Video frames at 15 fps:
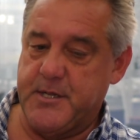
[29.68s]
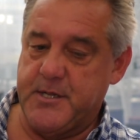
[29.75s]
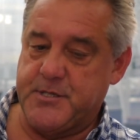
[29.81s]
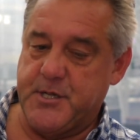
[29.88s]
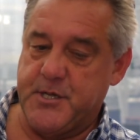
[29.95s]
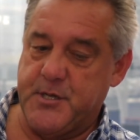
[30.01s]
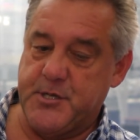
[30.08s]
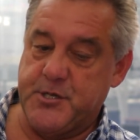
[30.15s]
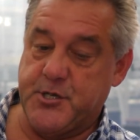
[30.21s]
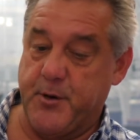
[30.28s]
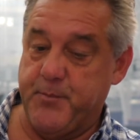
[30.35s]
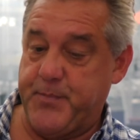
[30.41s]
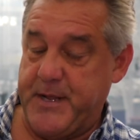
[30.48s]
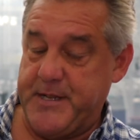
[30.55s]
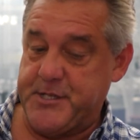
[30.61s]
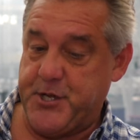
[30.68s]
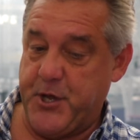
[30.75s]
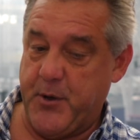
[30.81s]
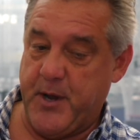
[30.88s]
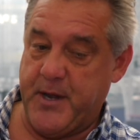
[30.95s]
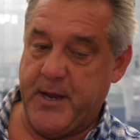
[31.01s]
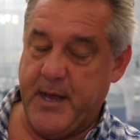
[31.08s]
to jump
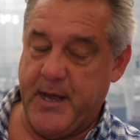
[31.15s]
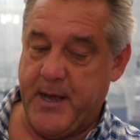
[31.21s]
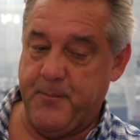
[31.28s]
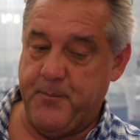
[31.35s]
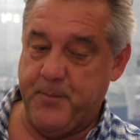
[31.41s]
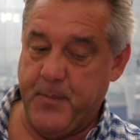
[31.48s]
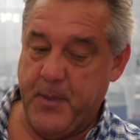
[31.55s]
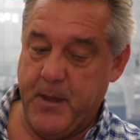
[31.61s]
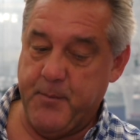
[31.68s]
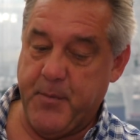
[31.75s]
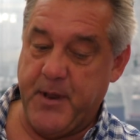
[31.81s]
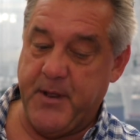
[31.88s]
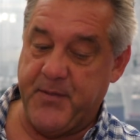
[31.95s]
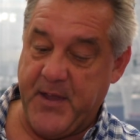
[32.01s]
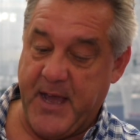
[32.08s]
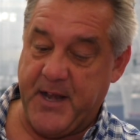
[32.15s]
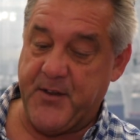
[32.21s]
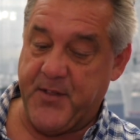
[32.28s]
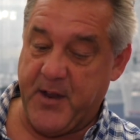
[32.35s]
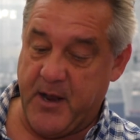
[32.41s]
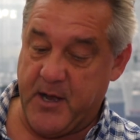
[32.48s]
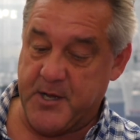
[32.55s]
into and. Um, but at the end
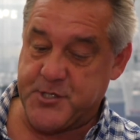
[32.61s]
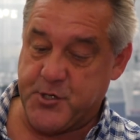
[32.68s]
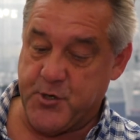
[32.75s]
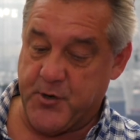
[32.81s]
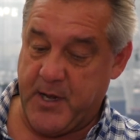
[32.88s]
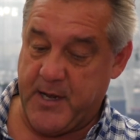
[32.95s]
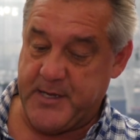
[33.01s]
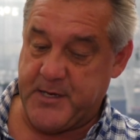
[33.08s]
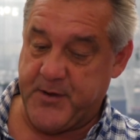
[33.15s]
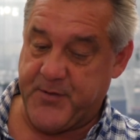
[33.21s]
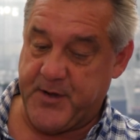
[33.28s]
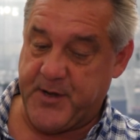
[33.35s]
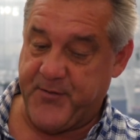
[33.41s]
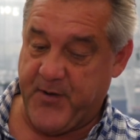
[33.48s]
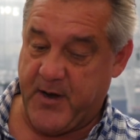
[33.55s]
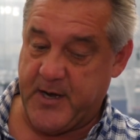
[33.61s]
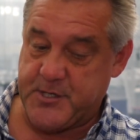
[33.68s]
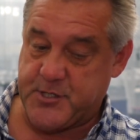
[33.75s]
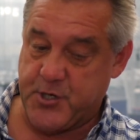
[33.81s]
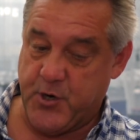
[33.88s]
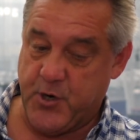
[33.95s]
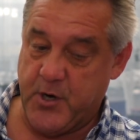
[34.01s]
of the last tour, the end of the Divide
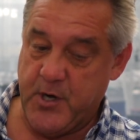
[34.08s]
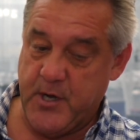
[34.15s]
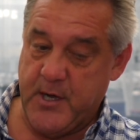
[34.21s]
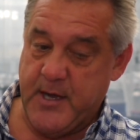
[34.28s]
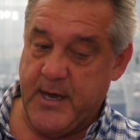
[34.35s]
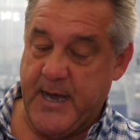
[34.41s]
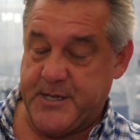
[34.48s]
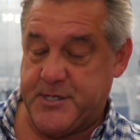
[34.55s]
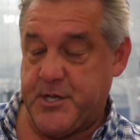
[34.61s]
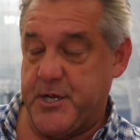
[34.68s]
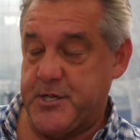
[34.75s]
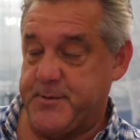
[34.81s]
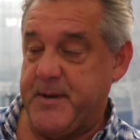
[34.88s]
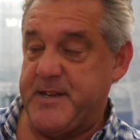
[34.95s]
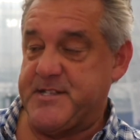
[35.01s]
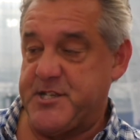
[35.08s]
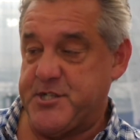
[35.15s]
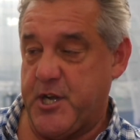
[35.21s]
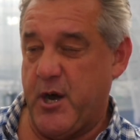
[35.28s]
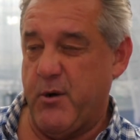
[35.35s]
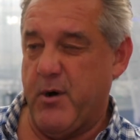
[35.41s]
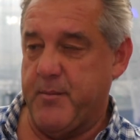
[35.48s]
tour, Ed turned to me and said,
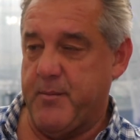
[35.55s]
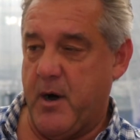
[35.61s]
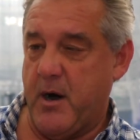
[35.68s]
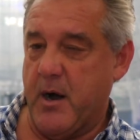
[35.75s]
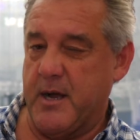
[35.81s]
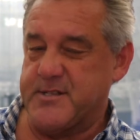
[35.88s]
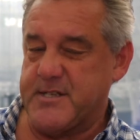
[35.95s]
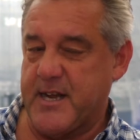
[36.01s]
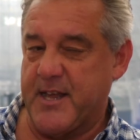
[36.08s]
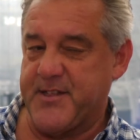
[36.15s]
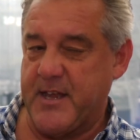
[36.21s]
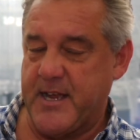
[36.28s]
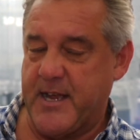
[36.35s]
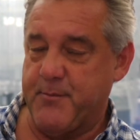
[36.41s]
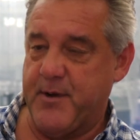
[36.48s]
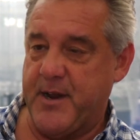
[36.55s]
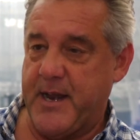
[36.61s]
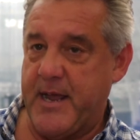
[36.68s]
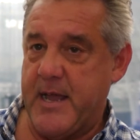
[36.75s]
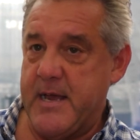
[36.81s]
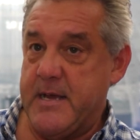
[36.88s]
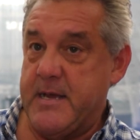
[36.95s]
"You know what, Mark?" I said, "I think I'm
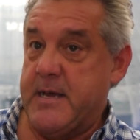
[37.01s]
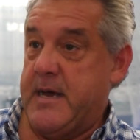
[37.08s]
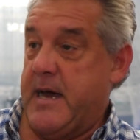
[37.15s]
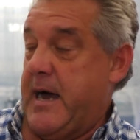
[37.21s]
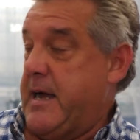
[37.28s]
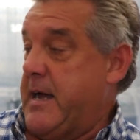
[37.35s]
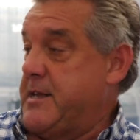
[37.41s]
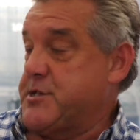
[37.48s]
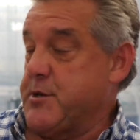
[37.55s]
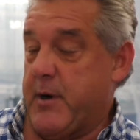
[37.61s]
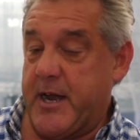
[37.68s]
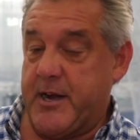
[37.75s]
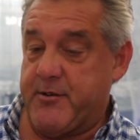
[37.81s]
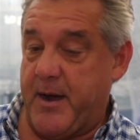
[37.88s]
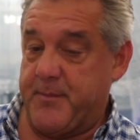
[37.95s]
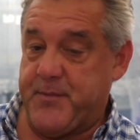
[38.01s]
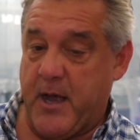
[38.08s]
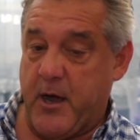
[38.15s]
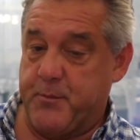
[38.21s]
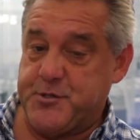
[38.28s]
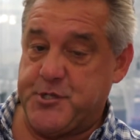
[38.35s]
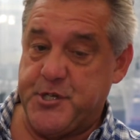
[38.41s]
ready." And so I grabbed
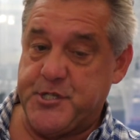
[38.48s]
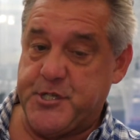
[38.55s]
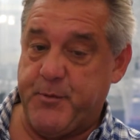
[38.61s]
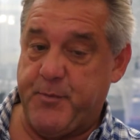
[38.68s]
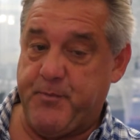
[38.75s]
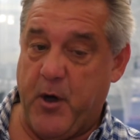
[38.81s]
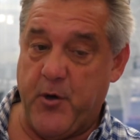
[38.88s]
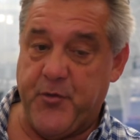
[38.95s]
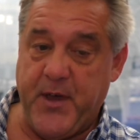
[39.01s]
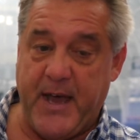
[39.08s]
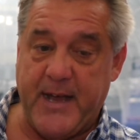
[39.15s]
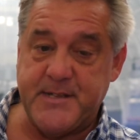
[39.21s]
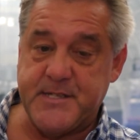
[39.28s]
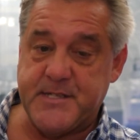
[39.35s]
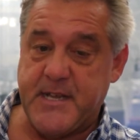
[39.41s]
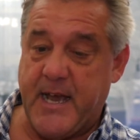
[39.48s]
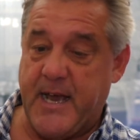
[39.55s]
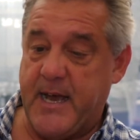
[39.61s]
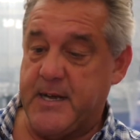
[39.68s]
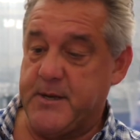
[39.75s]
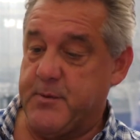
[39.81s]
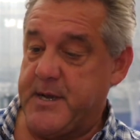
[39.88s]
that opportunity with both hands,
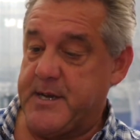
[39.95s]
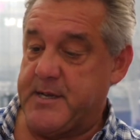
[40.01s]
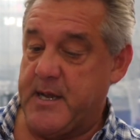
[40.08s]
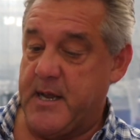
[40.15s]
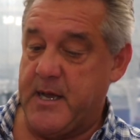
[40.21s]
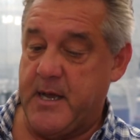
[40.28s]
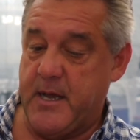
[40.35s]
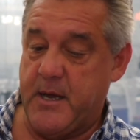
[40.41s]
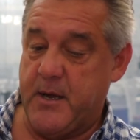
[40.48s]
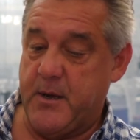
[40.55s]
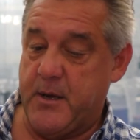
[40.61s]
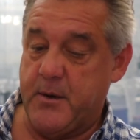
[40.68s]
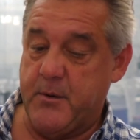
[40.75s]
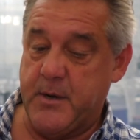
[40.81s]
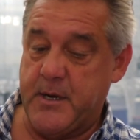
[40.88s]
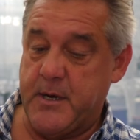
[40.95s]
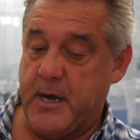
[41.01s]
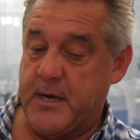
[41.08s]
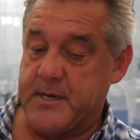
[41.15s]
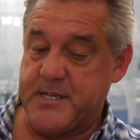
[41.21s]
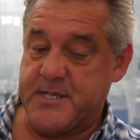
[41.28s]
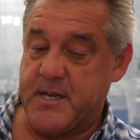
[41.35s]
and we, uh, we
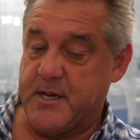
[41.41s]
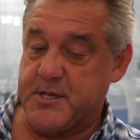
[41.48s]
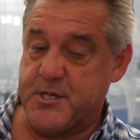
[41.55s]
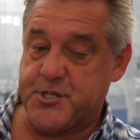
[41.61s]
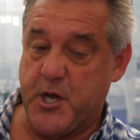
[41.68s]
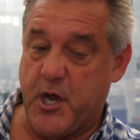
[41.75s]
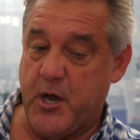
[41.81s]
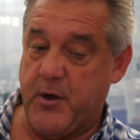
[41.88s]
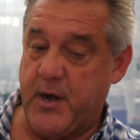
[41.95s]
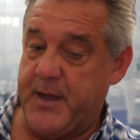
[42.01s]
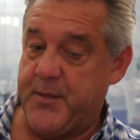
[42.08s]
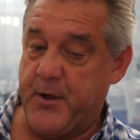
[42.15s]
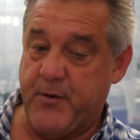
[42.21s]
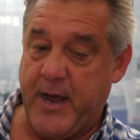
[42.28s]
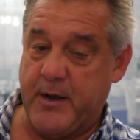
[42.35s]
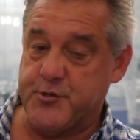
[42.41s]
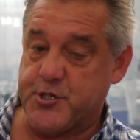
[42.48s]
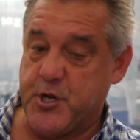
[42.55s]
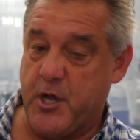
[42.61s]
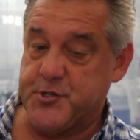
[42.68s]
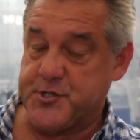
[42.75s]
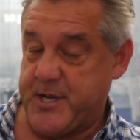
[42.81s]
I designed a show, an in the round
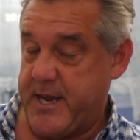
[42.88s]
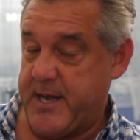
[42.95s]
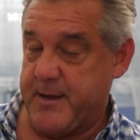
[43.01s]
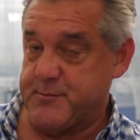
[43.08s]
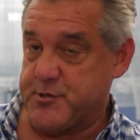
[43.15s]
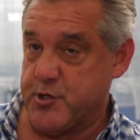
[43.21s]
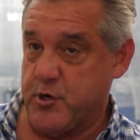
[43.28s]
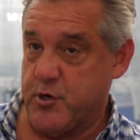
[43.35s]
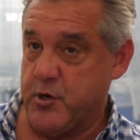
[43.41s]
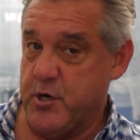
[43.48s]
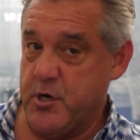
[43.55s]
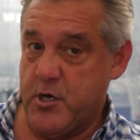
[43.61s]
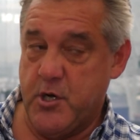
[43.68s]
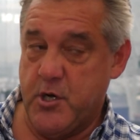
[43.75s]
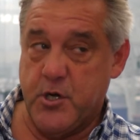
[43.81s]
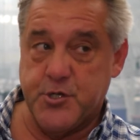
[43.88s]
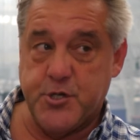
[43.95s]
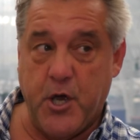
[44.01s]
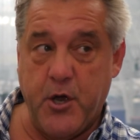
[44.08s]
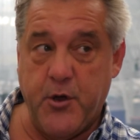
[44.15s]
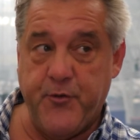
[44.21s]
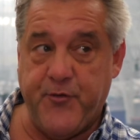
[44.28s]
show, stadium tour
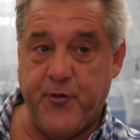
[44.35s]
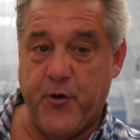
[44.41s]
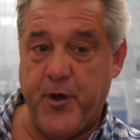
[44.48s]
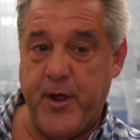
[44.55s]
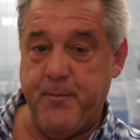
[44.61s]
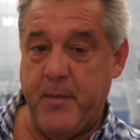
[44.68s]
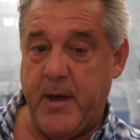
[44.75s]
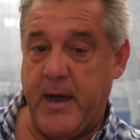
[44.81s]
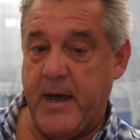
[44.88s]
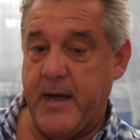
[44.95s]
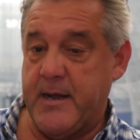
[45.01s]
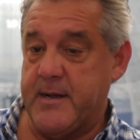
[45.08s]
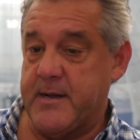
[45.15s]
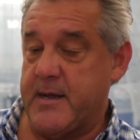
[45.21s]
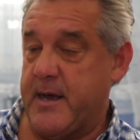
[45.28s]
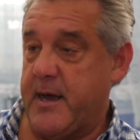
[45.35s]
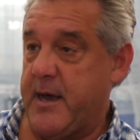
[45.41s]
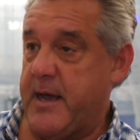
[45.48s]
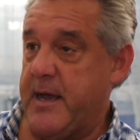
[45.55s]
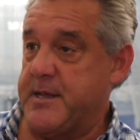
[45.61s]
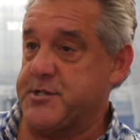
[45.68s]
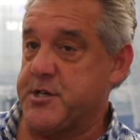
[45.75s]
show for him, and
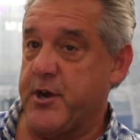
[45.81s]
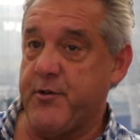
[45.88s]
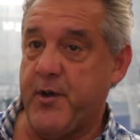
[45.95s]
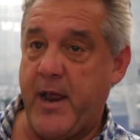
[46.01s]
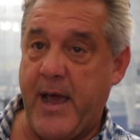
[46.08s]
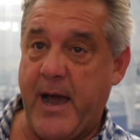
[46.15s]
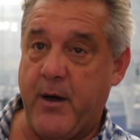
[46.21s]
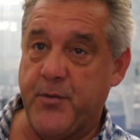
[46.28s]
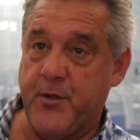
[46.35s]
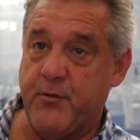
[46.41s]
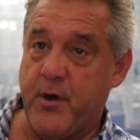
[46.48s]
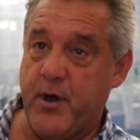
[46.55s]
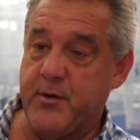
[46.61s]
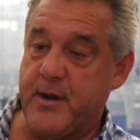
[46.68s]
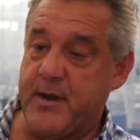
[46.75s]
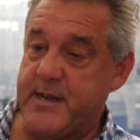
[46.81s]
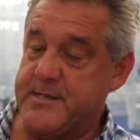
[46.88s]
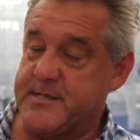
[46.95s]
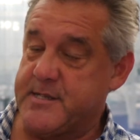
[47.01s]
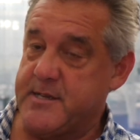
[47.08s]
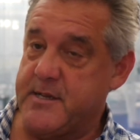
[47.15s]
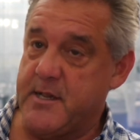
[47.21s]
uh, it's currently out on the road, and
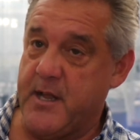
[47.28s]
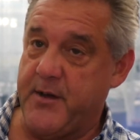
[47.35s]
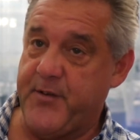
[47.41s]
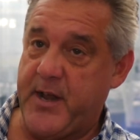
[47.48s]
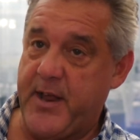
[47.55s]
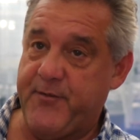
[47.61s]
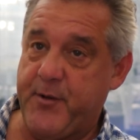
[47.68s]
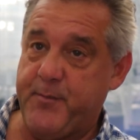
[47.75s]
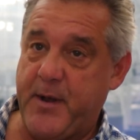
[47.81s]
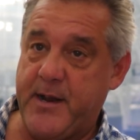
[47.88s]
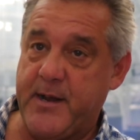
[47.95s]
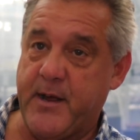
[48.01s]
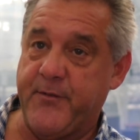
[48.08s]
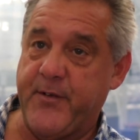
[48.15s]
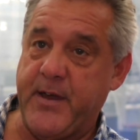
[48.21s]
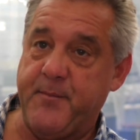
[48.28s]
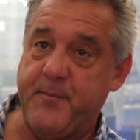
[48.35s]
he's loving every minute of it.